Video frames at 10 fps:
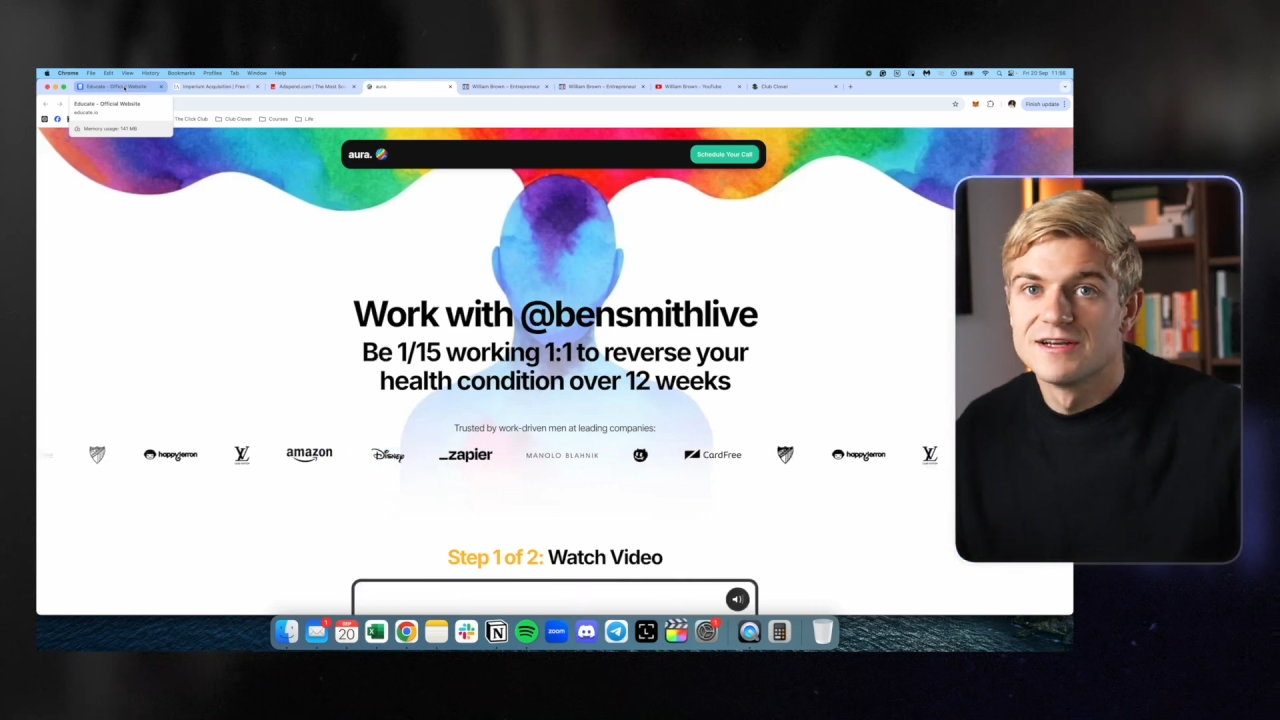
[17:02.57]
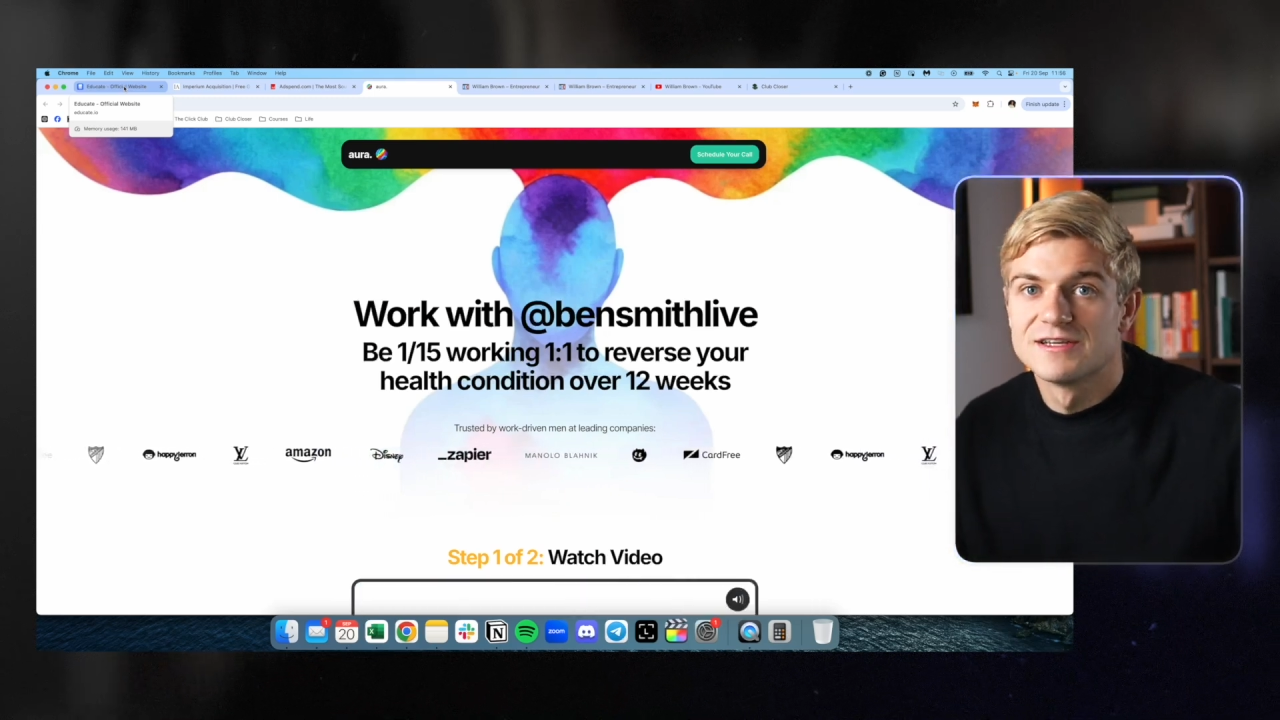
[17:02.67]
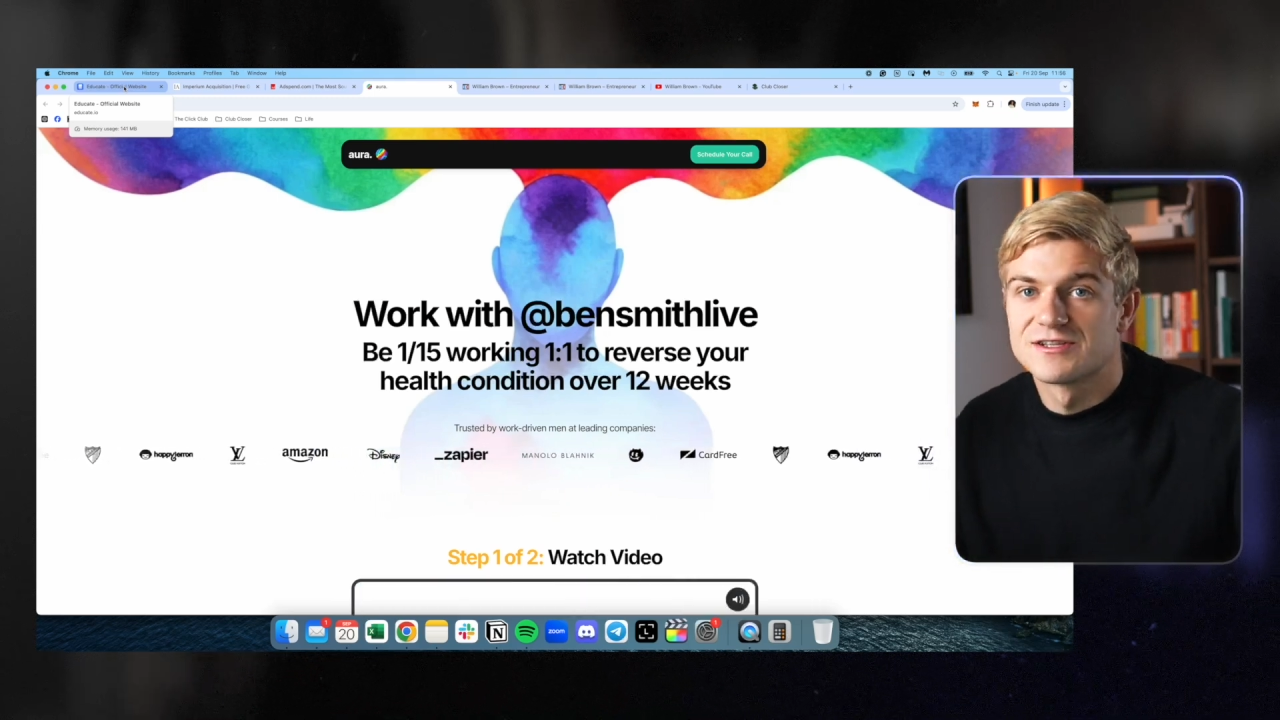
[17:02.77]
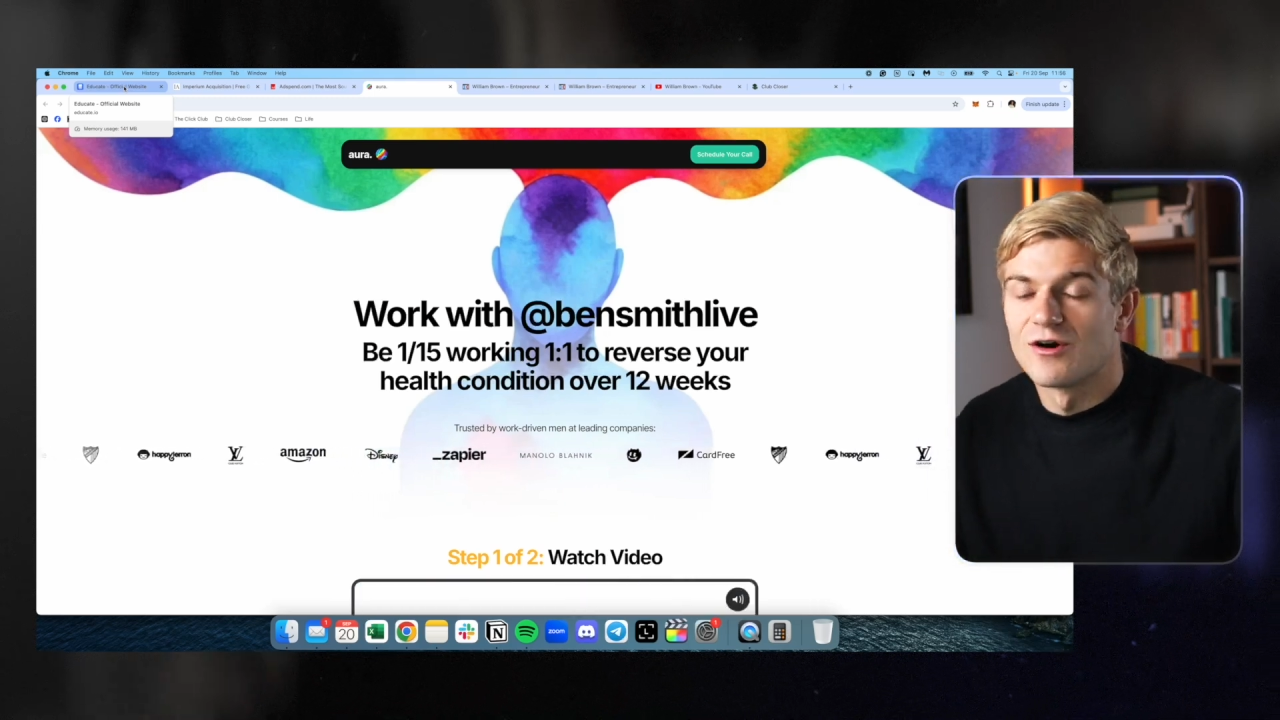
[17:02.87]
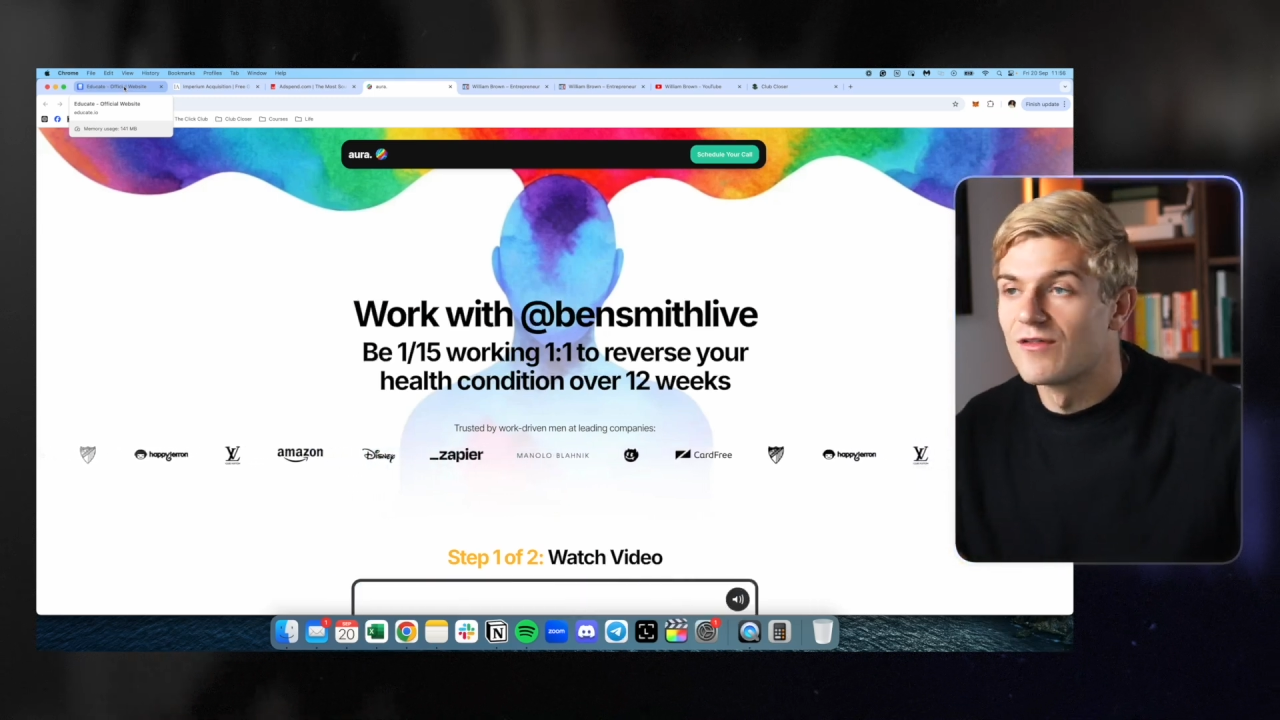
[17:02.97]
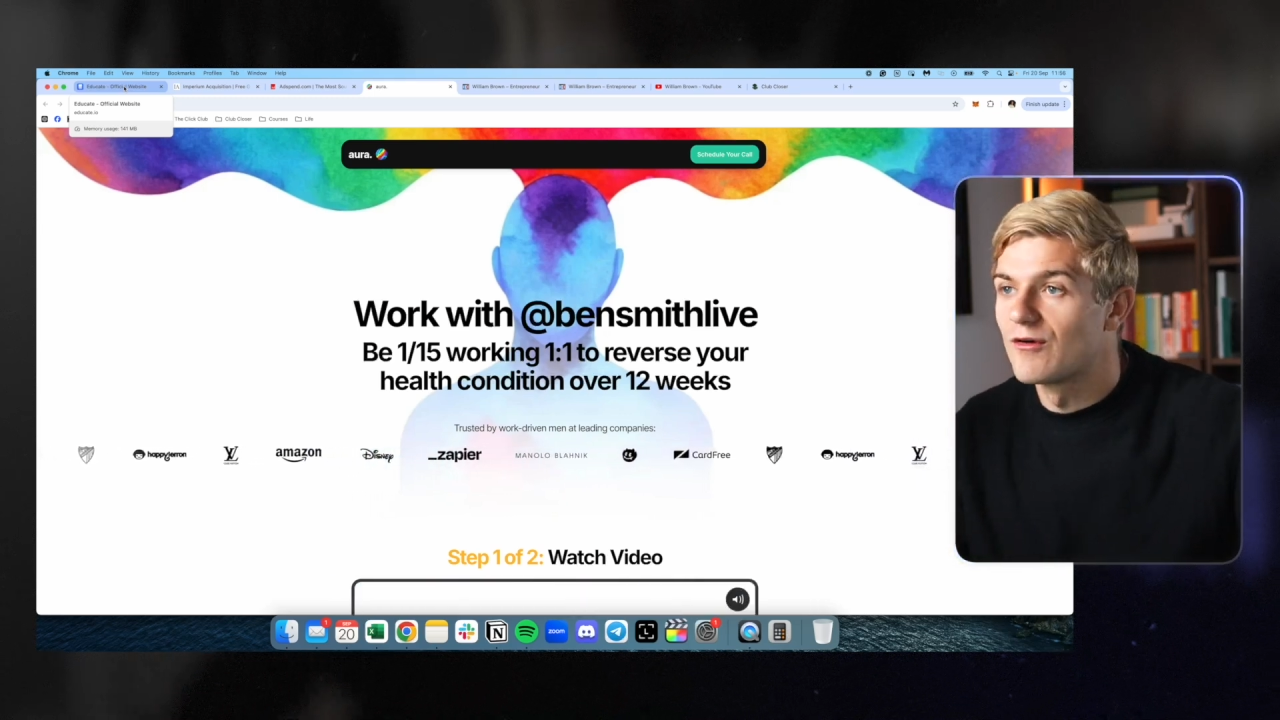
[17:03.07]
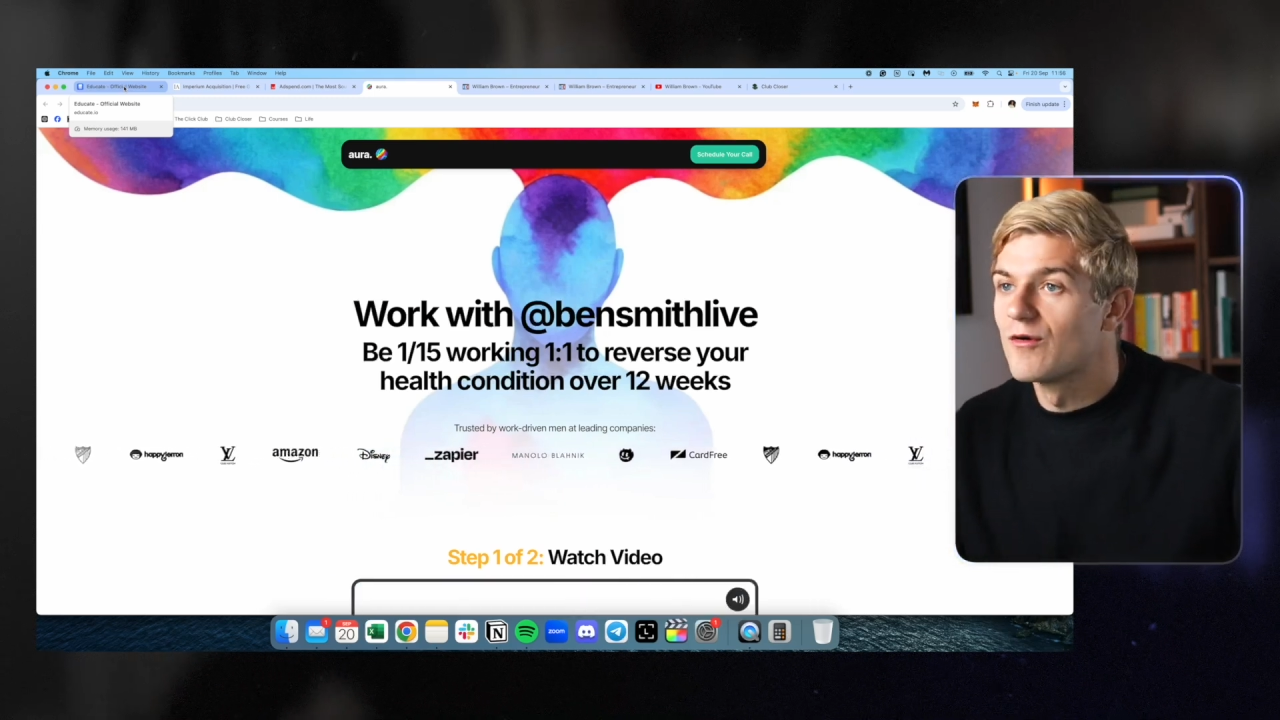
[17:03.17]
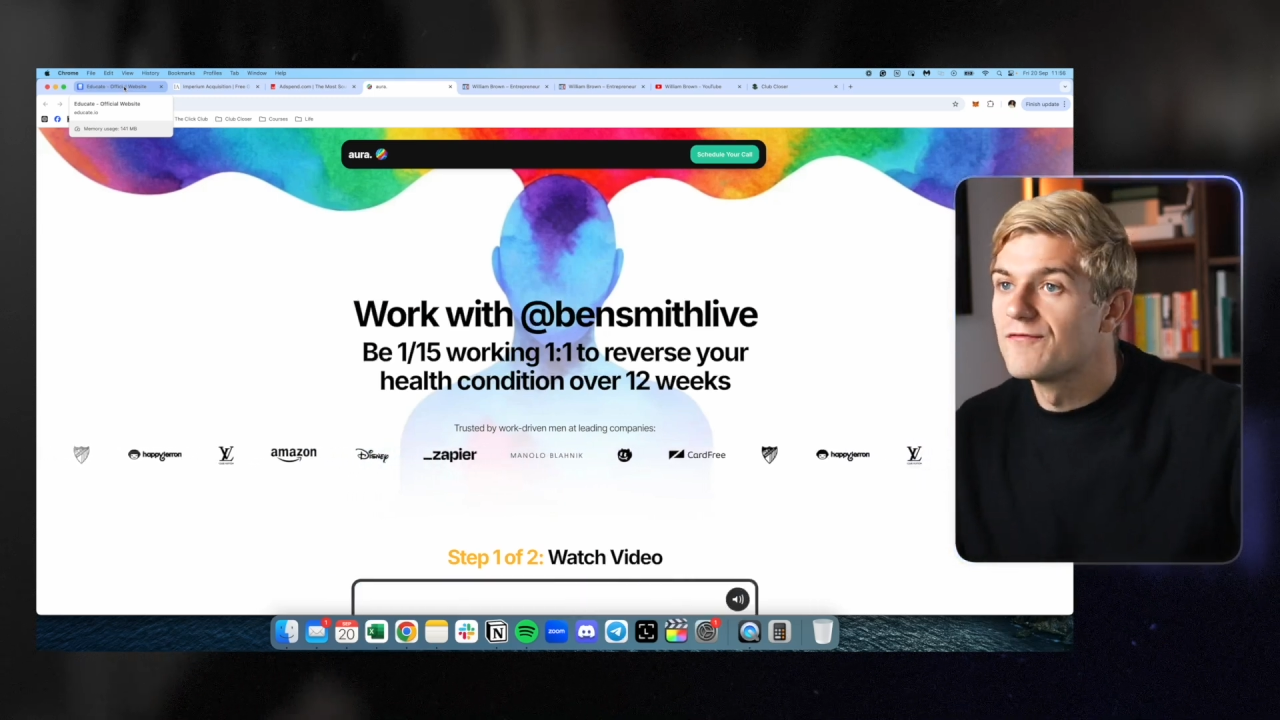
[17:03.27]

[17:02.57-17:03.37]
start their own